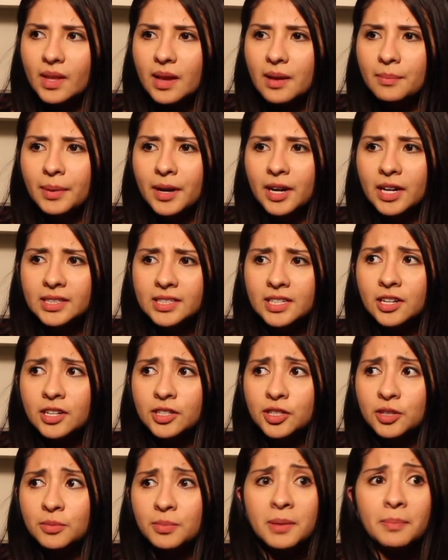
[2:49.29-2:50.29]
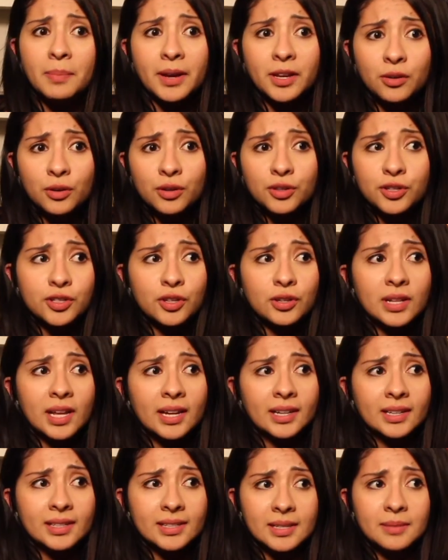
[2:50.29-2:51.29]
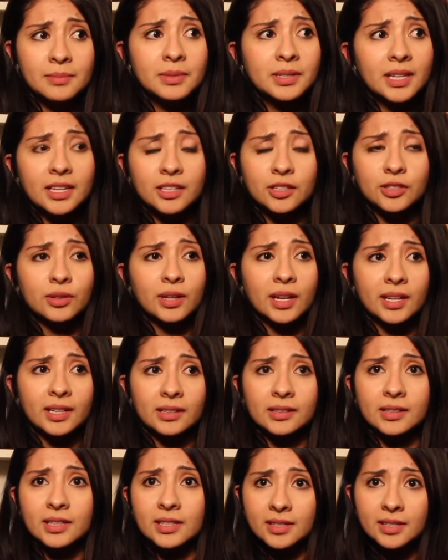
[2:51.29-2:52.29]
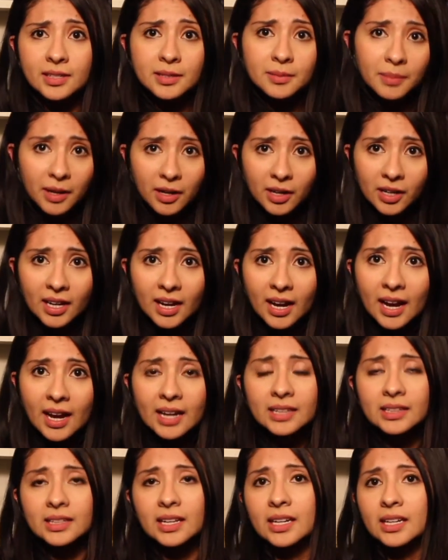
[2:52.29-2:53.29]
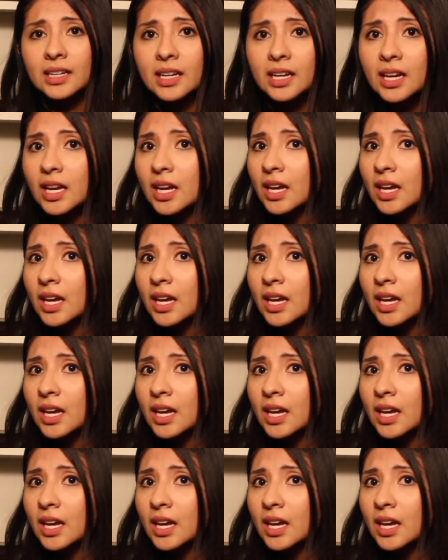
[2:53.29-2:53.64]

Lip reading: very dear to me, but you also like assimilate to like, this is America, and like,